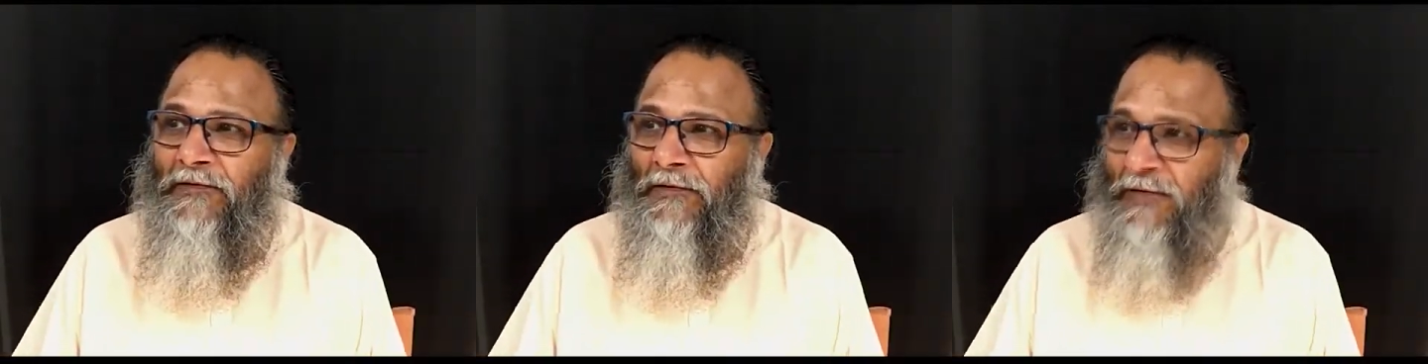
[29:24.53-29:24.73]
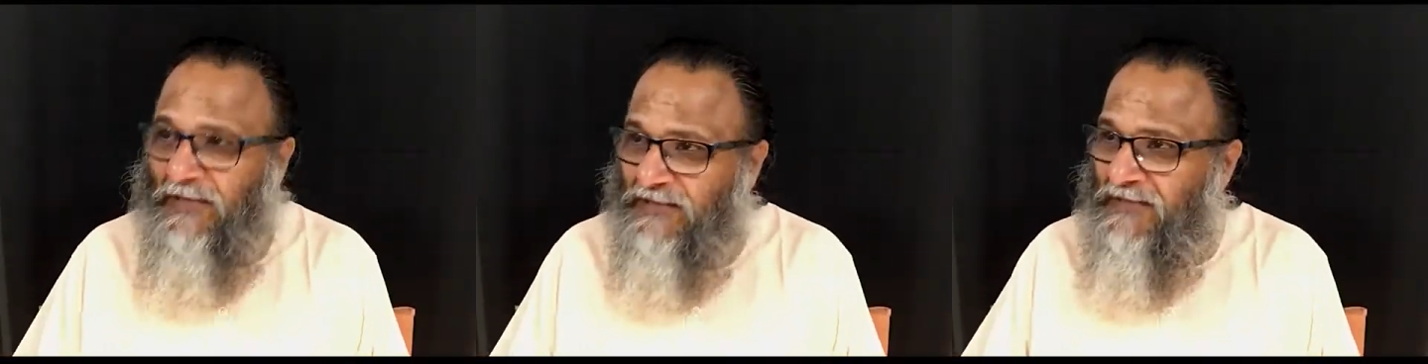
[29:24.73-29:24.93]

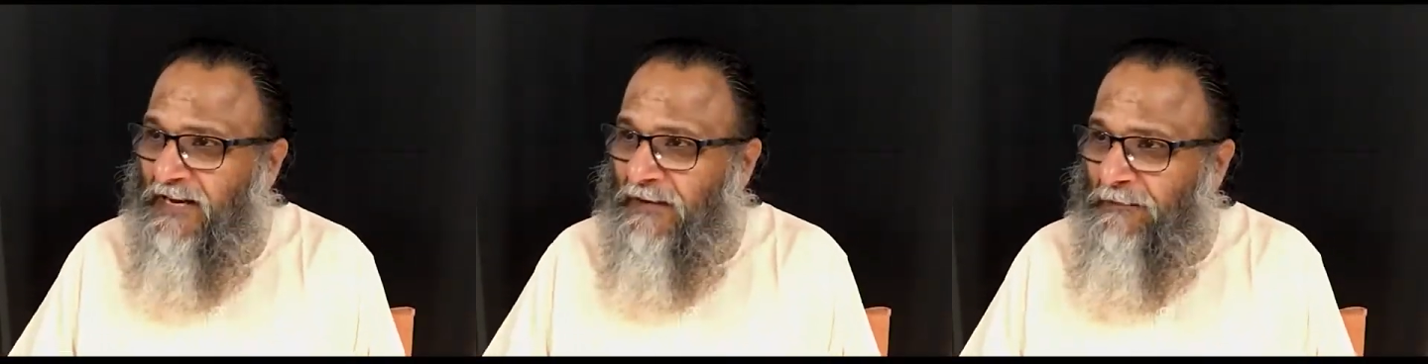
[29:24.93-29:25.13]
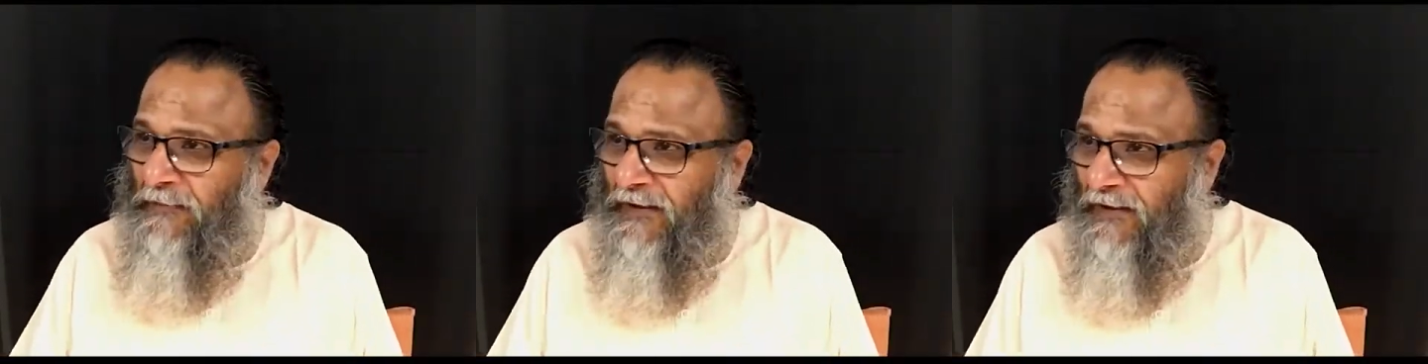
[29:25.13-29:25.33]
So does
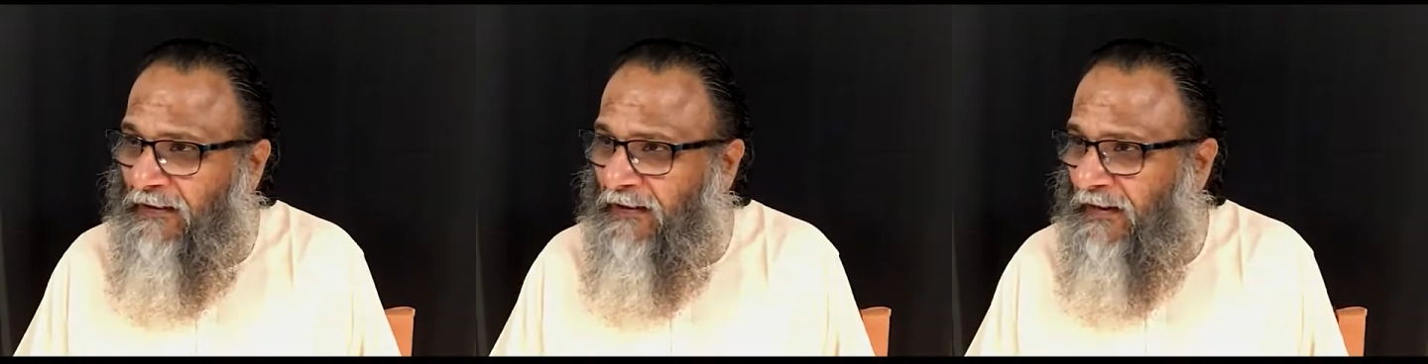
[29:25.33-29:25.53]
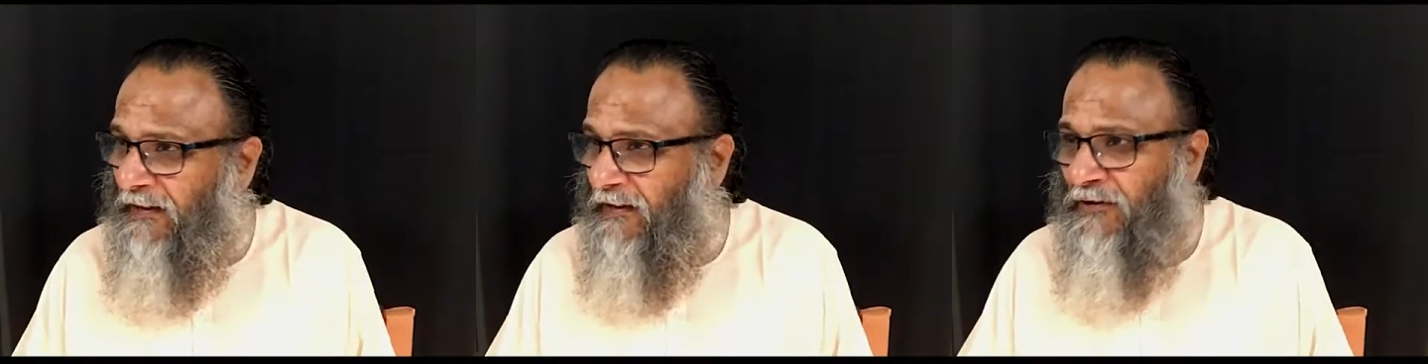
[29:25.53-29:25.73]
that
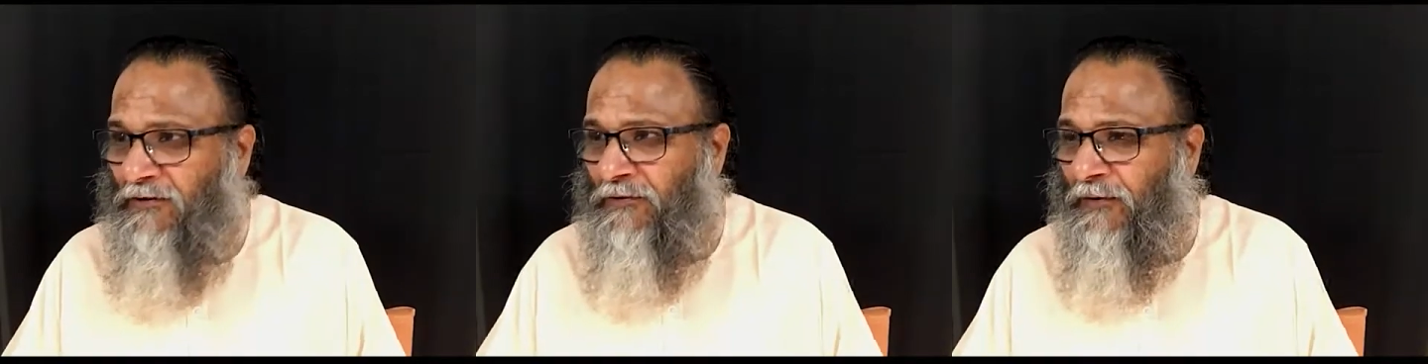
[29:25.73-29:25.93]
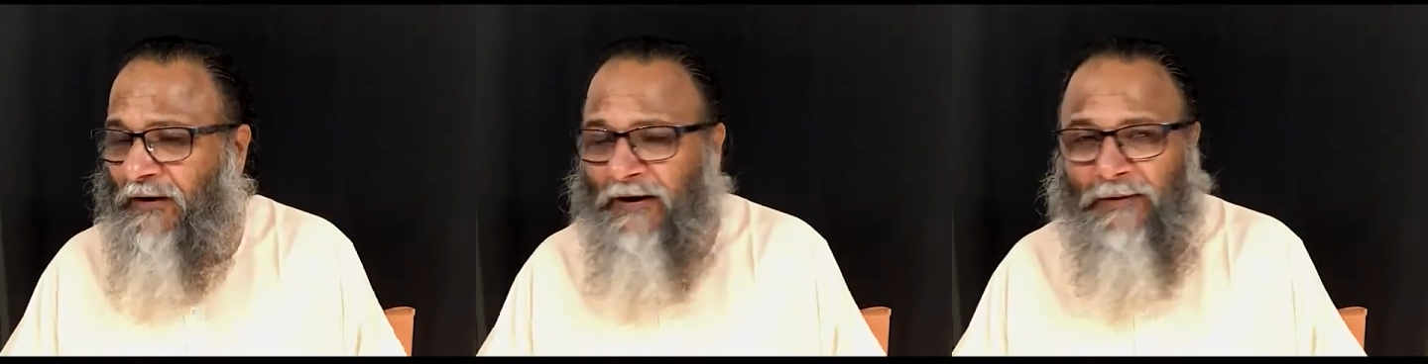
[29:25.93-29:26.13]
mean that
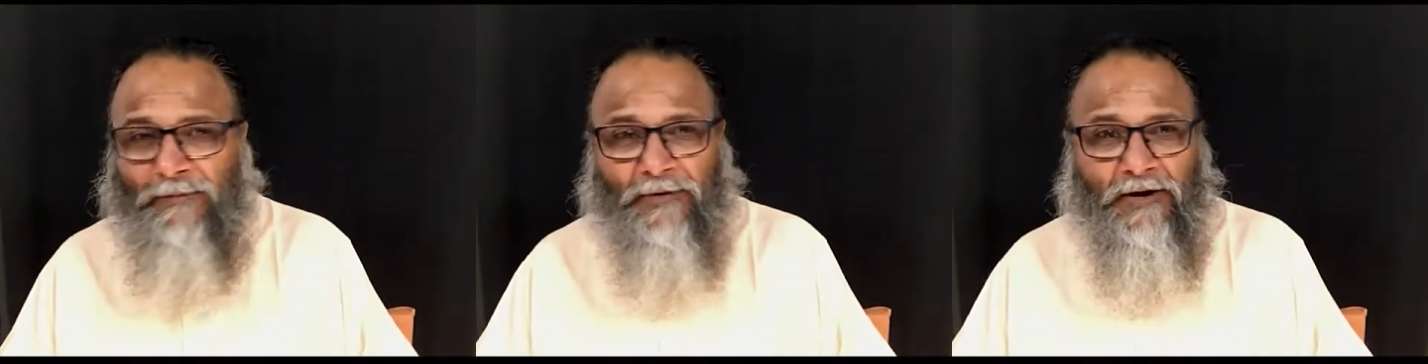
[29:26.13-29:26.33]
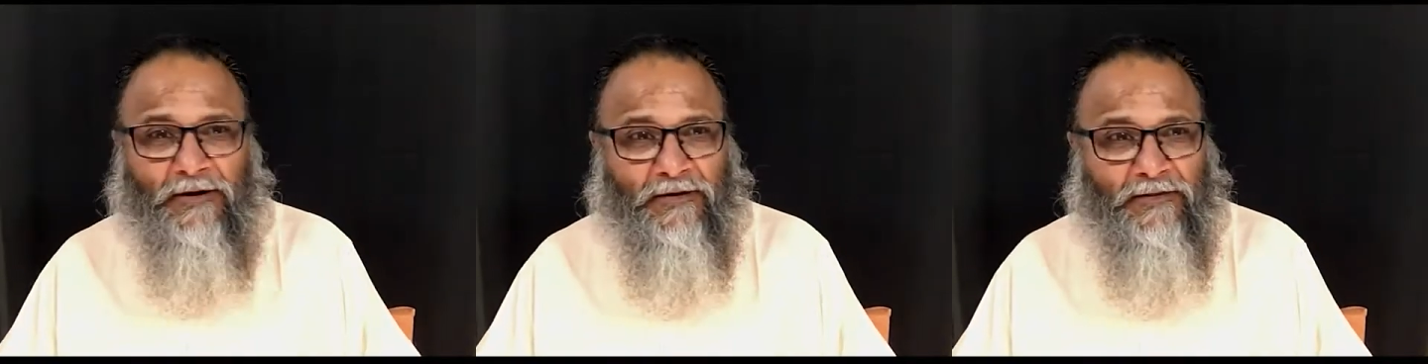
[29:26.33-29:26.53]
Ishvara
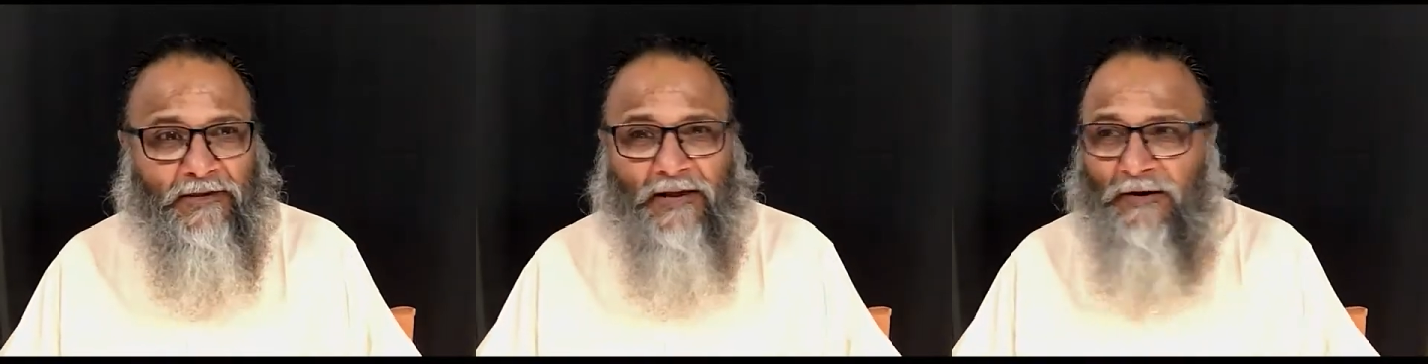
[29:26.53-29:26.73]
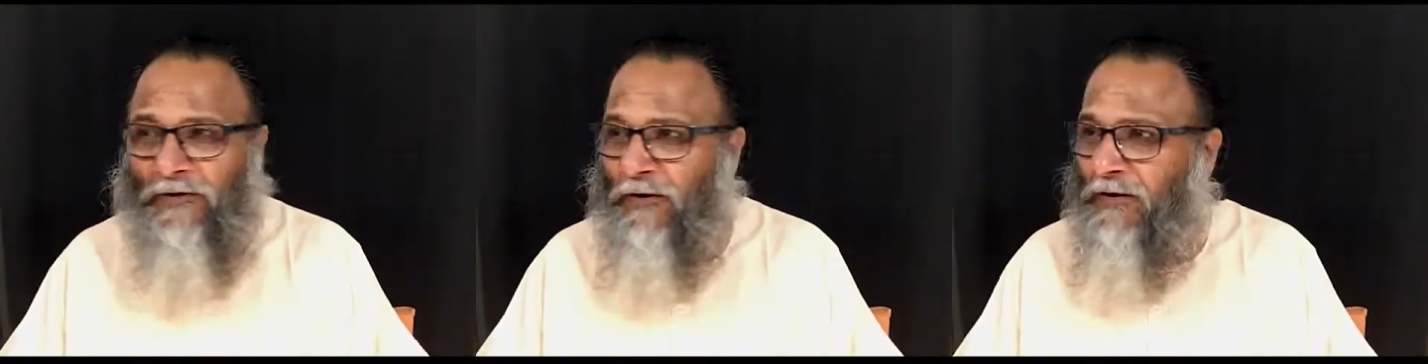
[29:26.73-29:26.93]
and
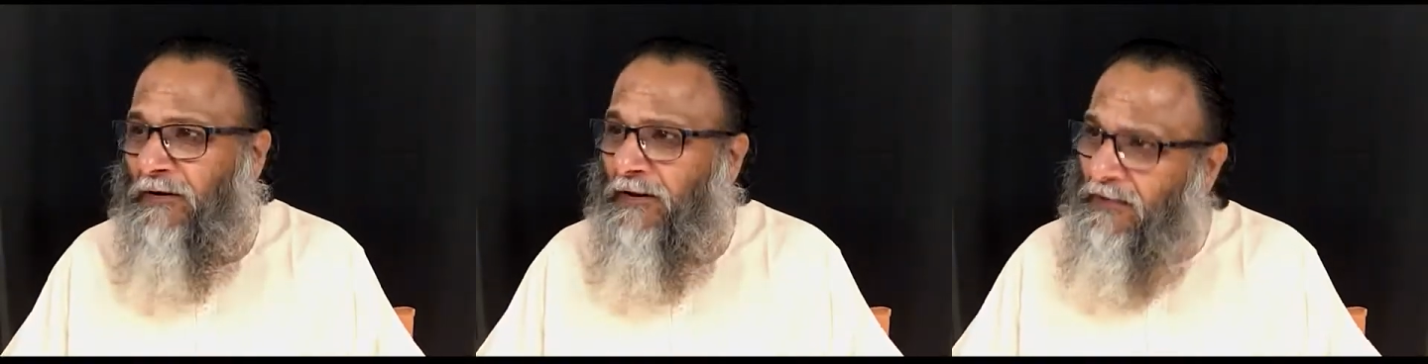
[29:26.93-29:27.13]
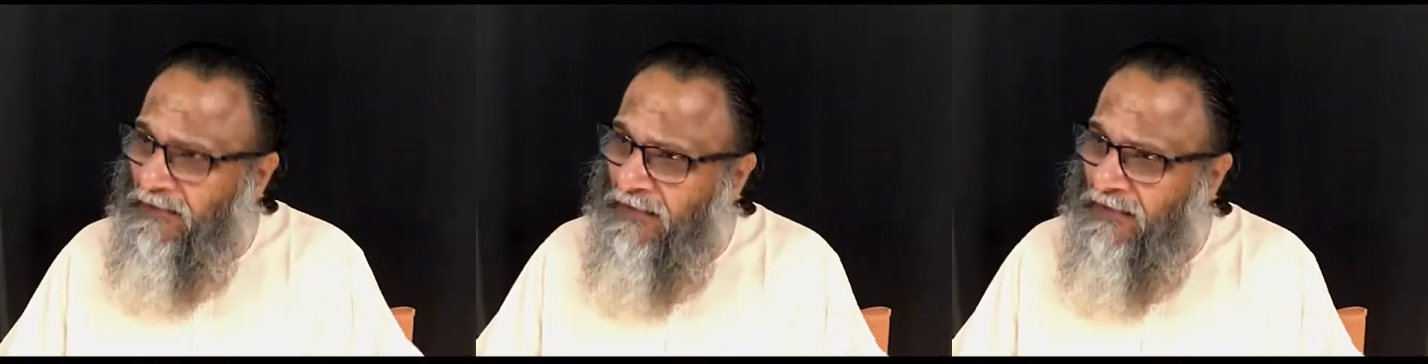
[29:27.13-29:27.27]
Prakriti are not there?